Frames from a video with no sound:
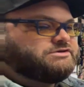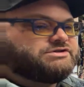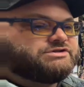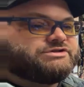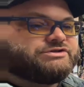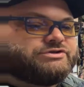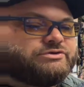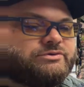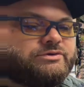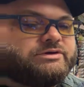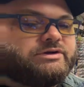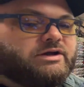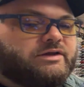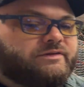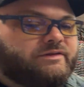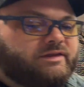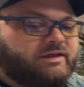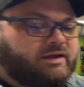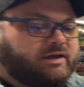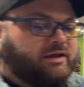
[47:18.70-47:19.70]
just do it
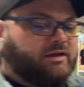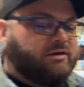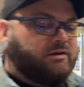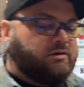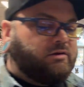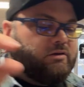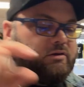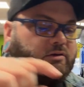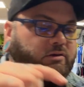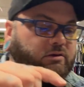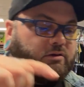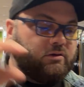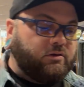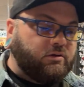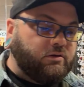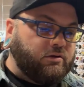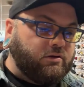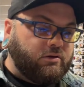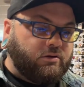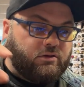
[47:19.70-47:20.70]
on that
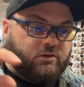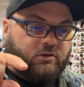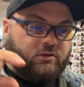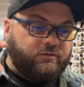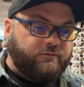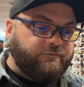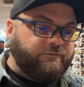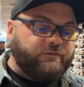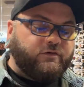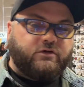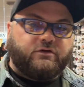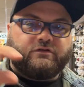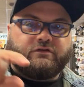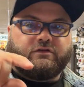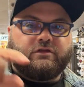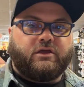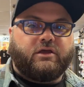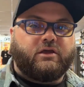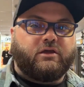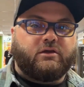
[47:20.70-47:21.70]
first
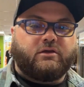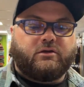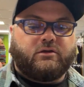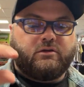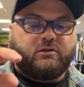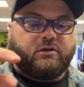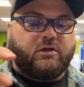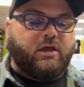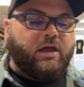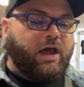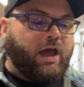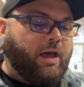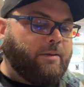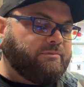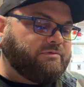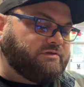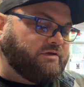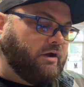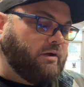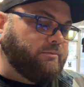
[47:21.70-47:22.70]
thing.
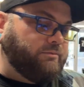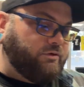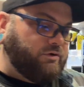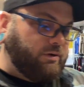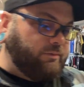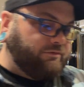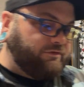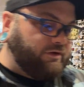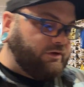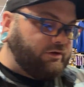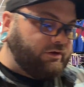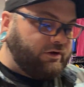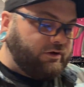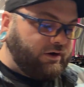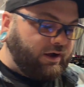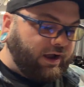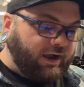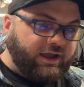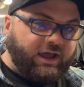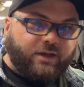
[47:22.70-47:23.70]
I'm dumb, dude. I'm sitting
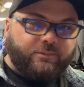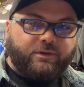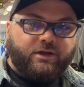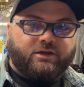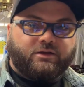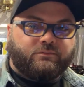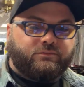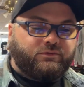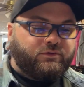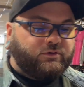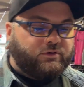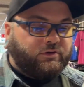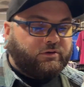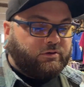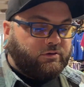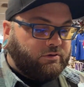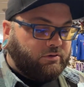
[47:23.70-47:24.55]
here. I got my computer.